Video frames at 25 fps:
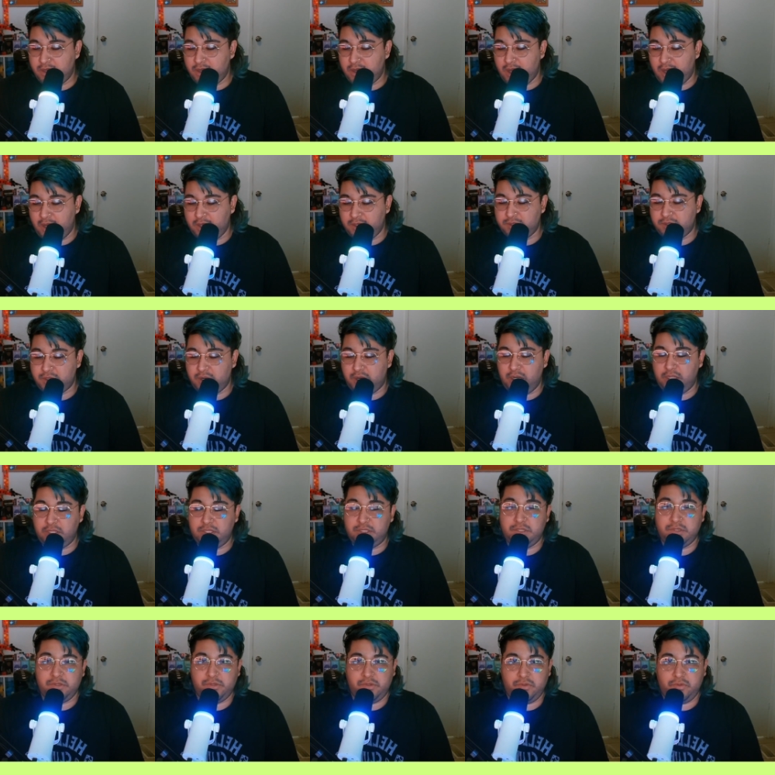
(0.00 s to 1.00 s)
i started
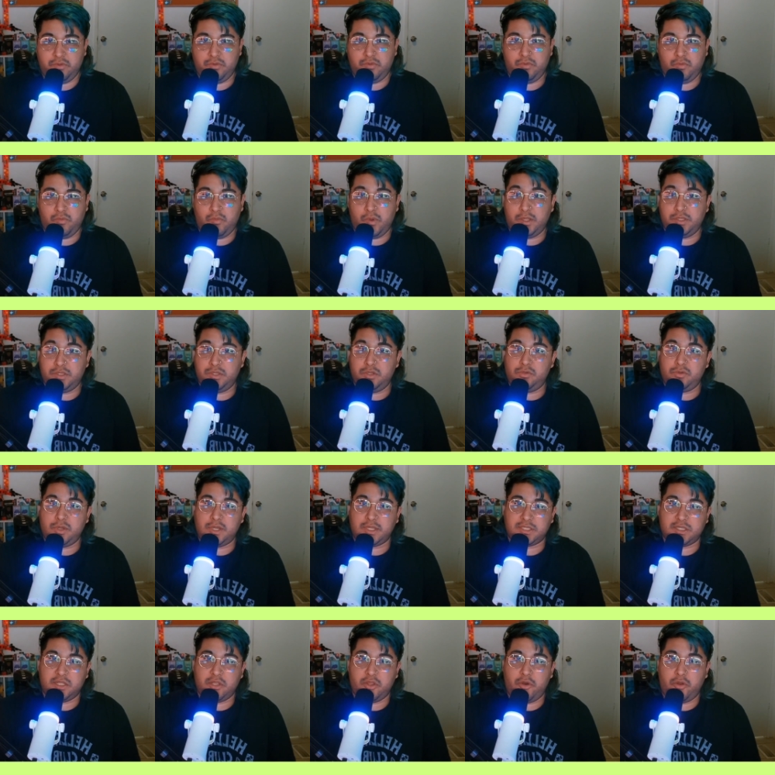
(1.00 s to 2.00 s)
to want to
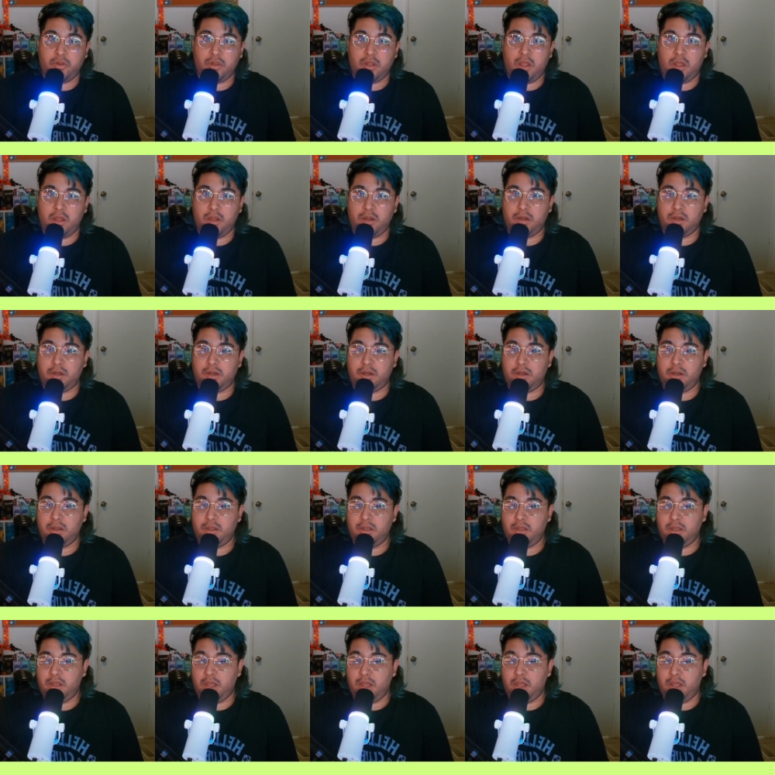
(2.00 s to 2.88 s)
dress a little longer